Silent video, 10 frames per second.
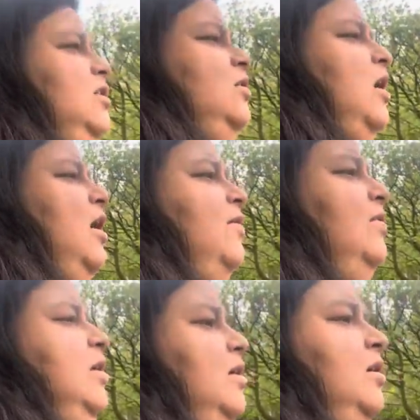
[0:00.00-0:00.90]
to have
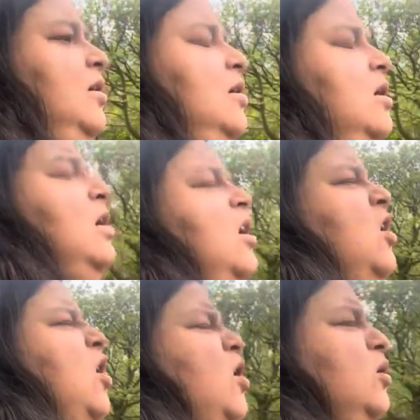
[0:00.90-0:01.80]
the
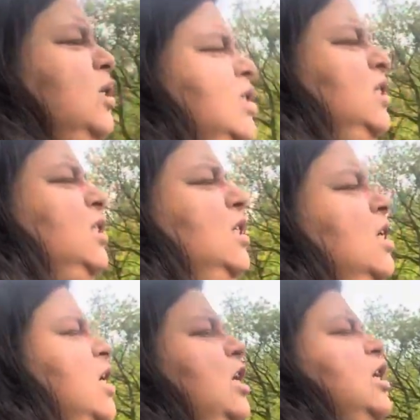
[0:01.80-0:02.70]
hottest
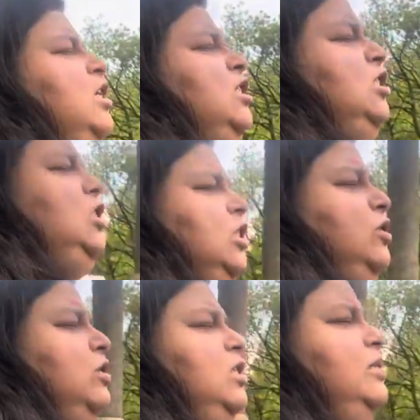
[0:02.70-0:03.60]

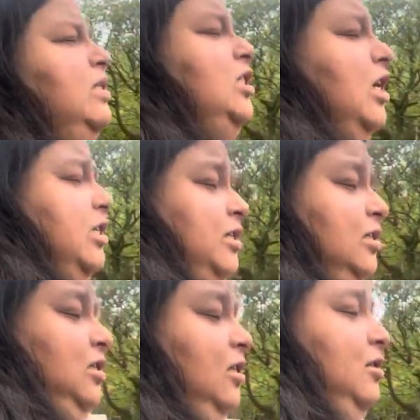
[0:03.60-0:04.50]
Chris
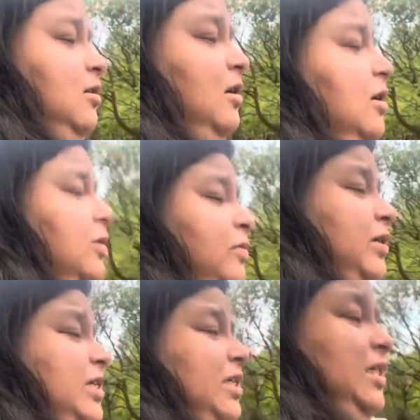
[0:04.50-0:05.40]
challenge
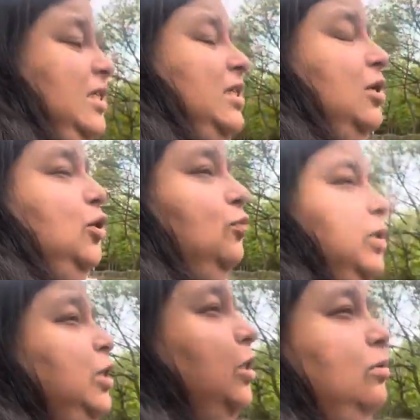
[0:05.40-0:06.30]
which is a
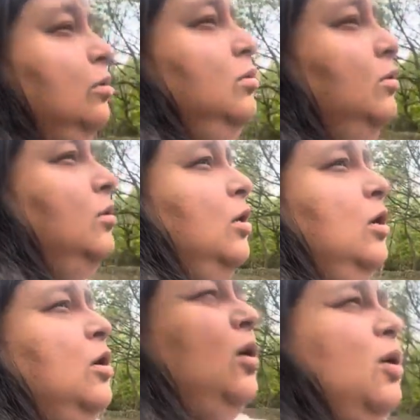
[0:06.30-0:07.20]
Dorito
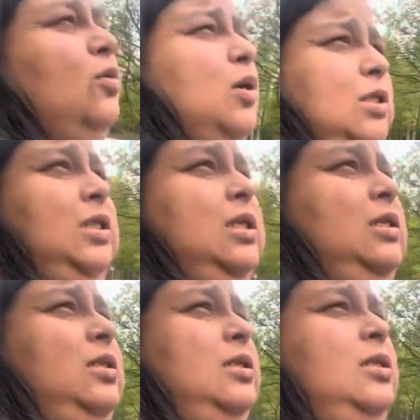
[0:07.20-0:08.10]
or what's
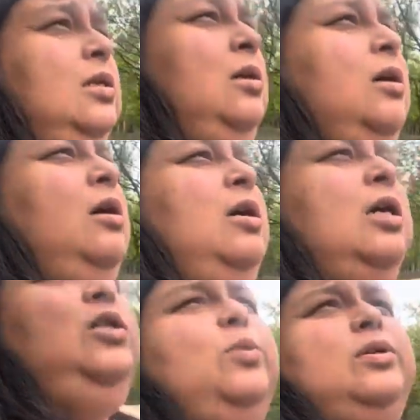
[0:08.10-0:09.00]
it?
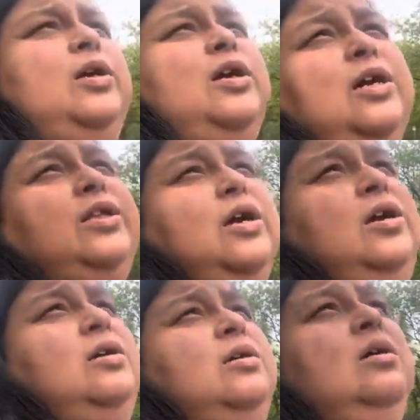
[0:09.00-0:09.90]
It's one or
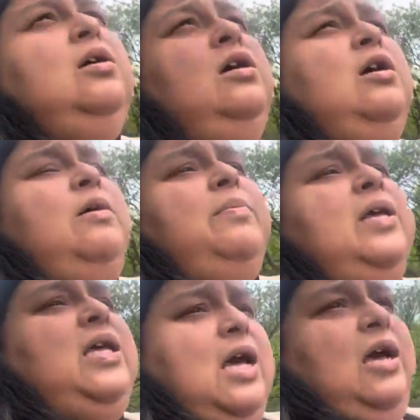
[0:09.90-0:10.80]
another but
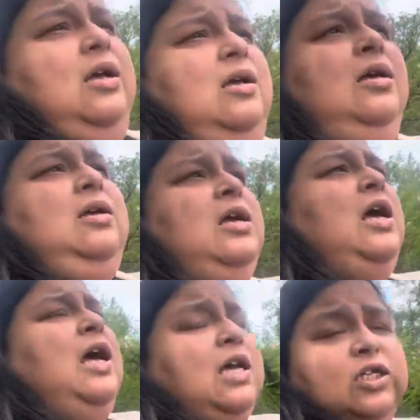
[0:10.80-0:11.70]

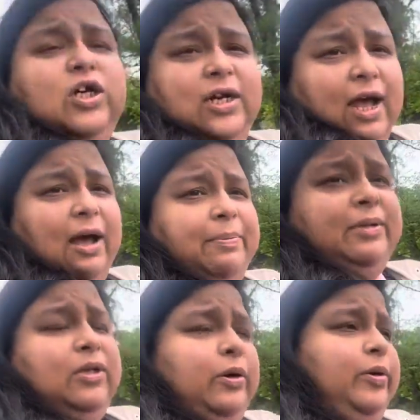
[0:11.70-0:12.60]
yeah, it's gonna happen
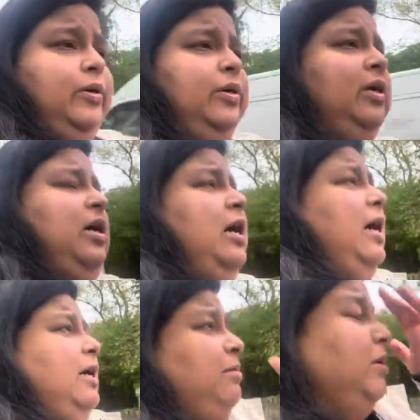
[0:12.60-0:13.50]
though.
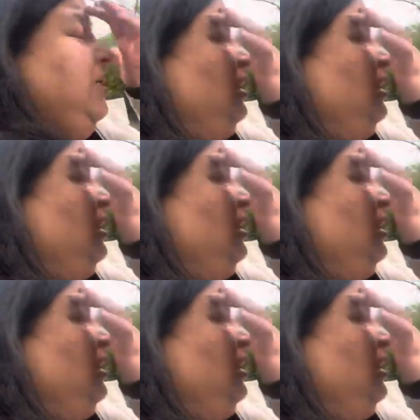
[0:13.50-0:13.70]
But I'm gonna